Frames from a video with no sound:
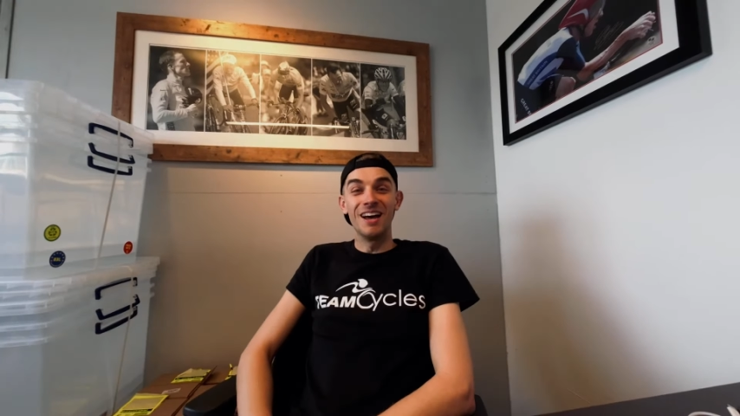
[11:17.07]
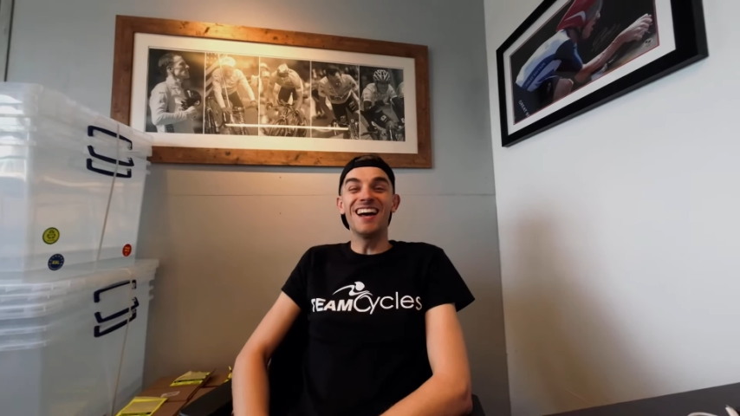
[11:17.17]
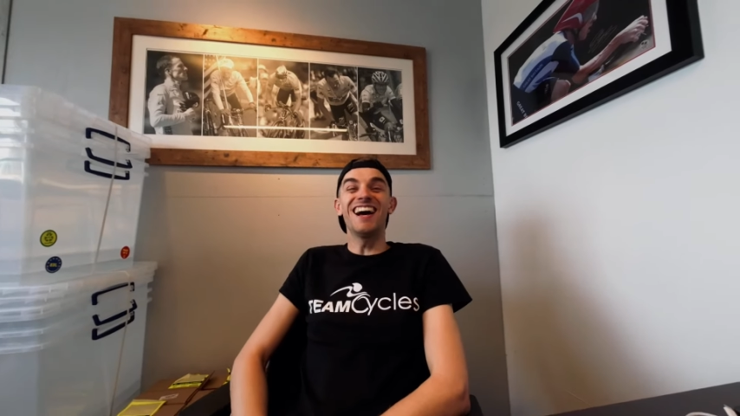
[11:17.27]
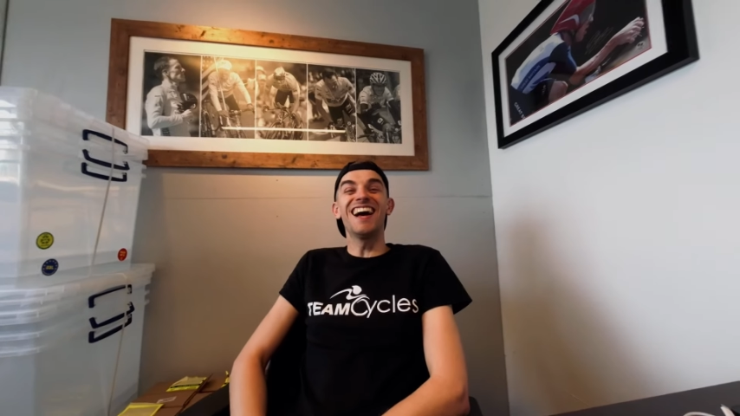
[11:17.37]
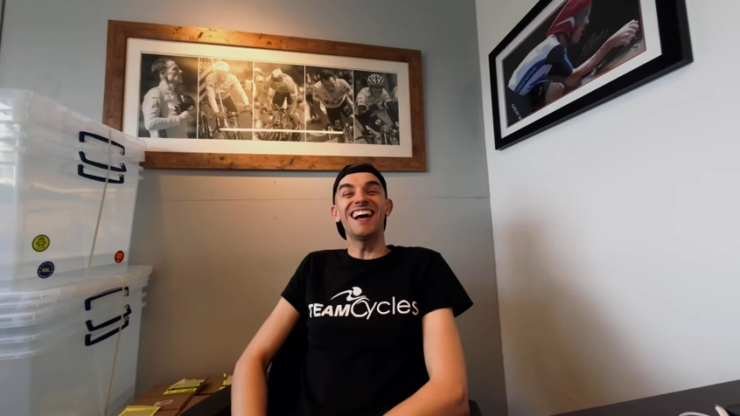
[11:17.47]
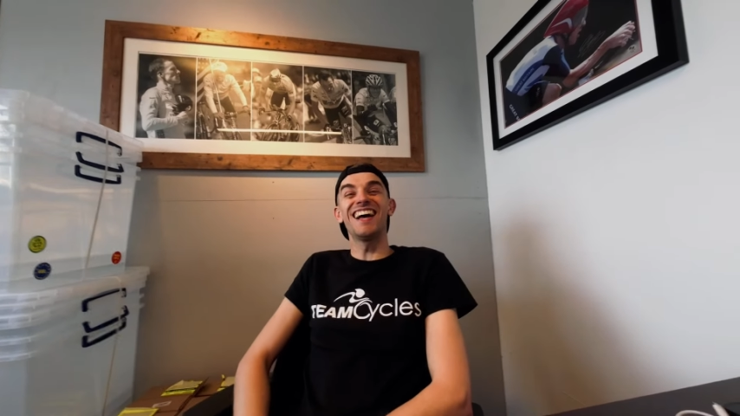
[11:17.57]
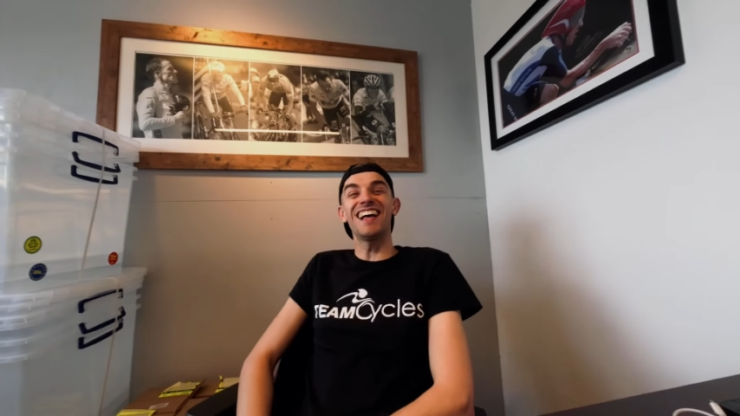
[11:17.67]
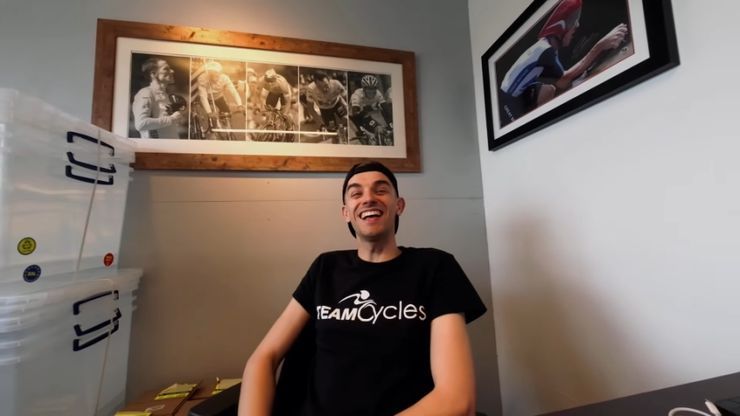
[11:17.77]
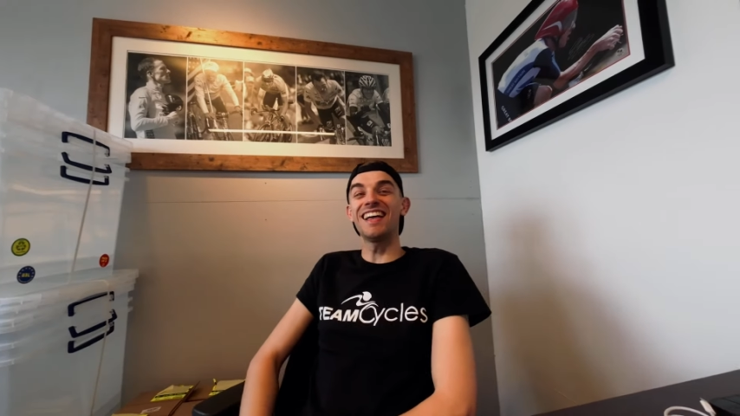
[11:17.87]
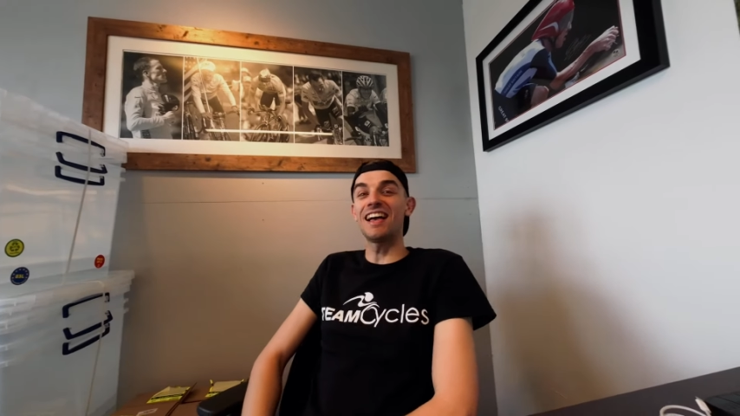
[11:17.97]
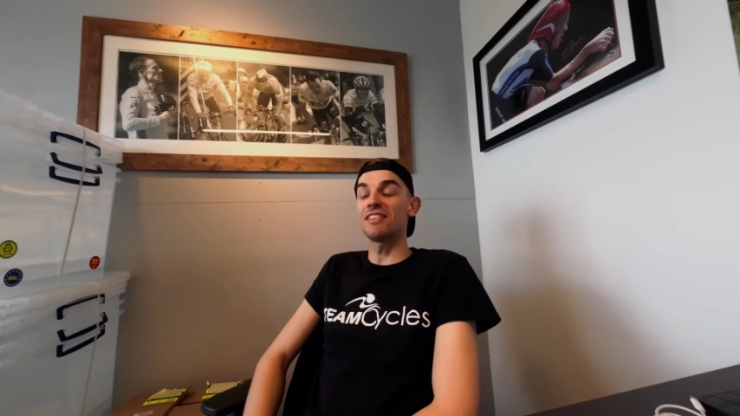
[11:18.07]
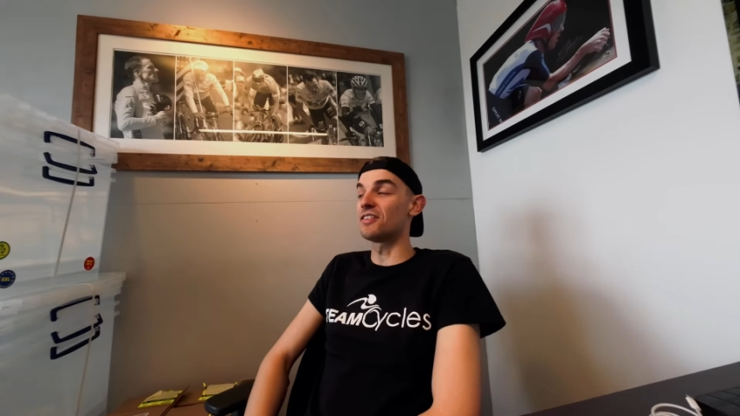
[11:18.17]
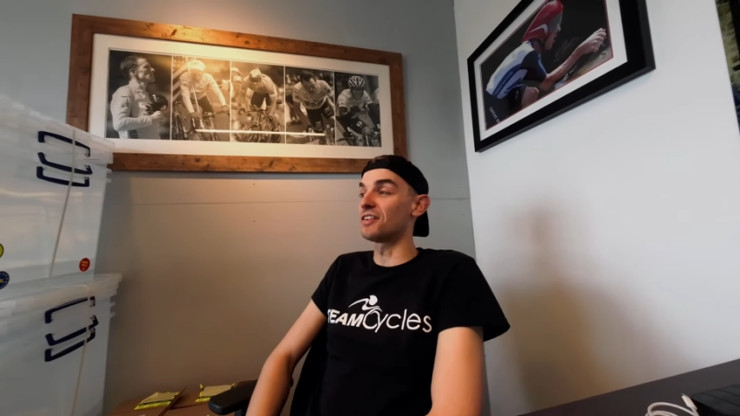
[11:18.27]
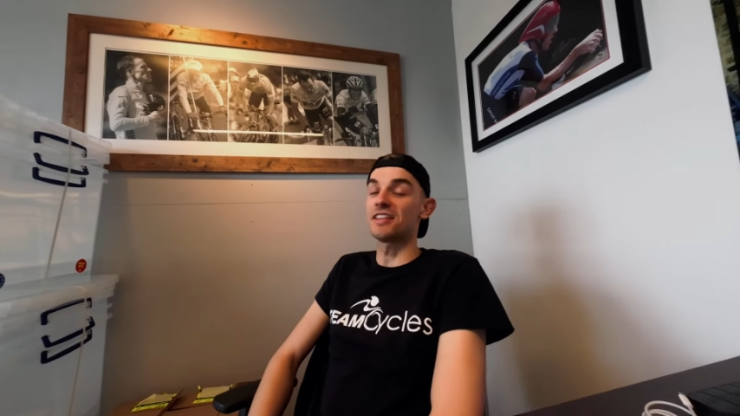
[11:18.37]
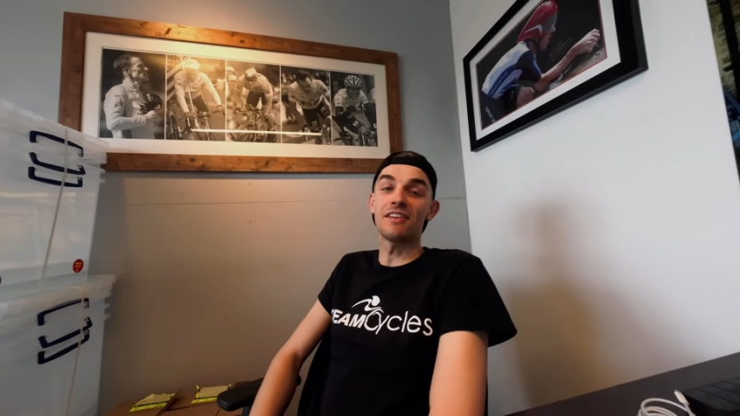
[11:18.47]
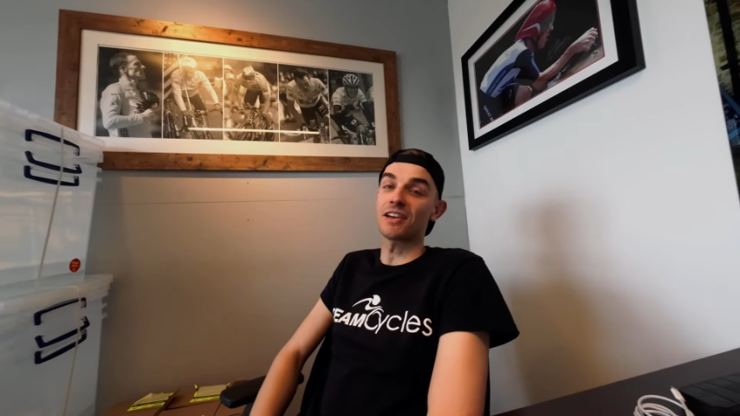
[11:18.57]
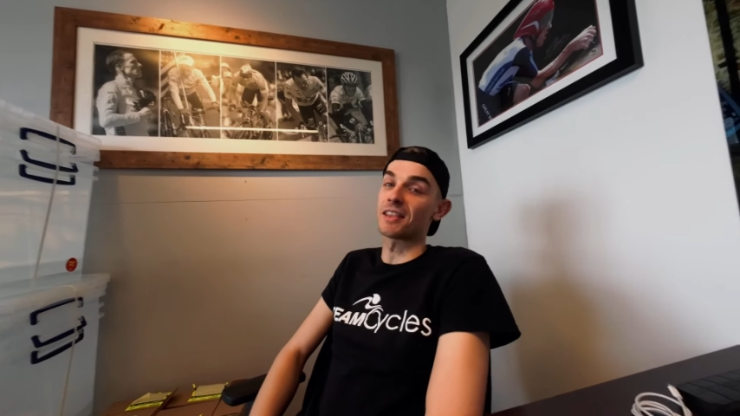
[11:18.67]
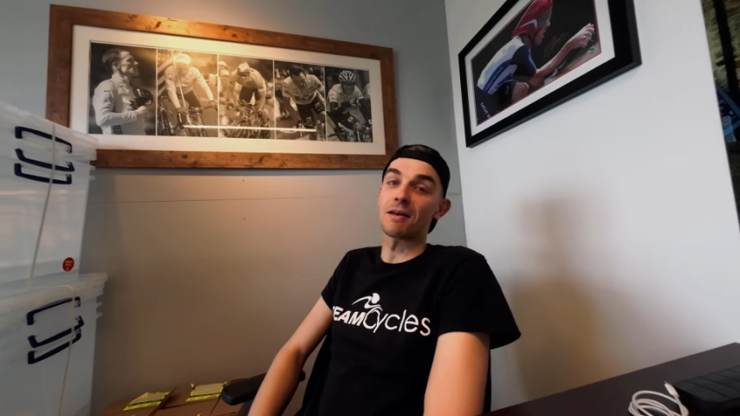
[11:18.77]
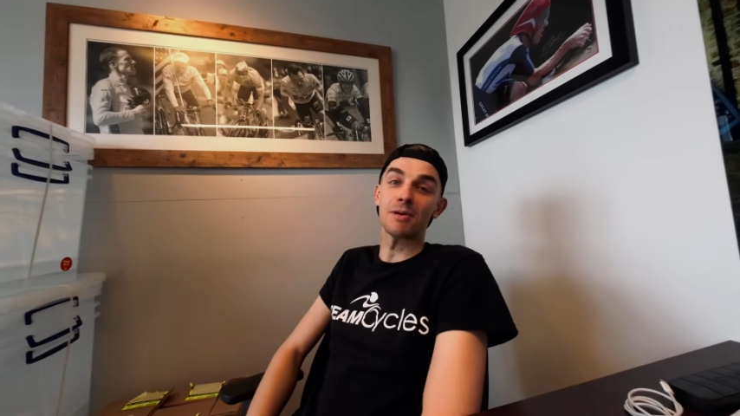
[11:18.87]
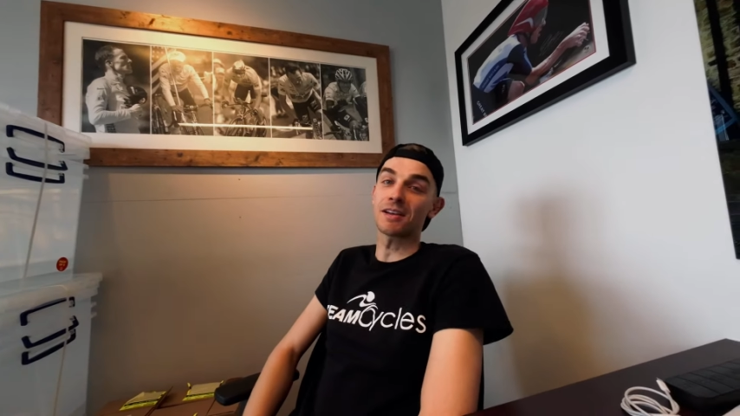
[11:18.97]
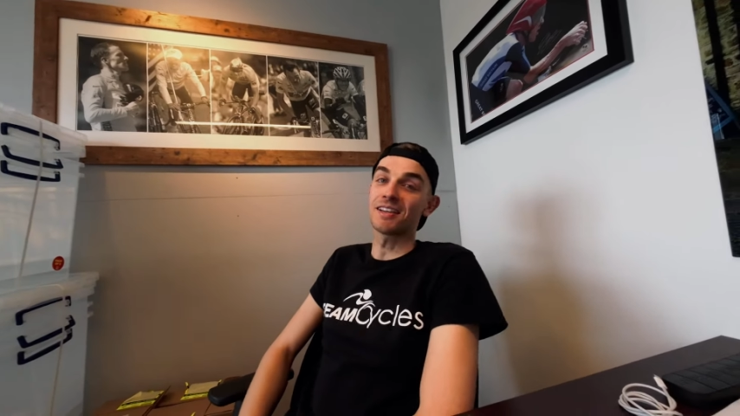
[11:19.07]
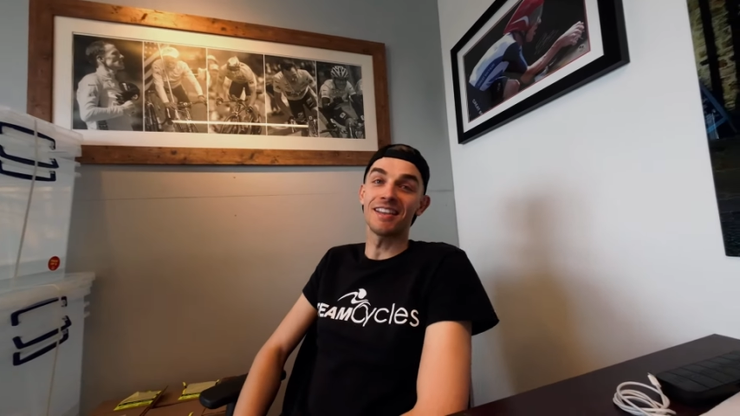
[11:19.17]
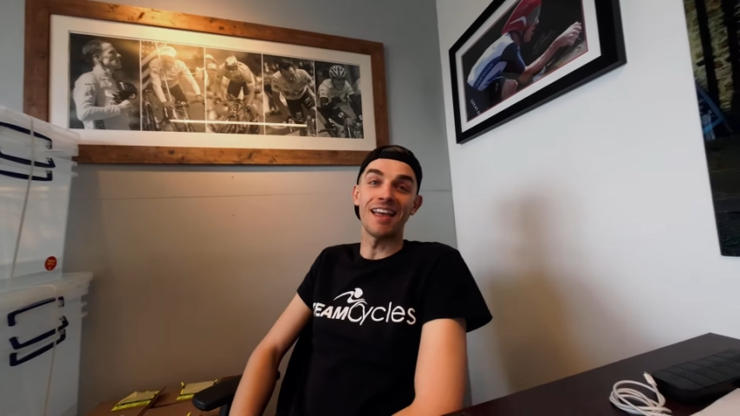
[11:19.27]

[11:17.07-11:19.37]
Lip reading: No, you're never getting that back.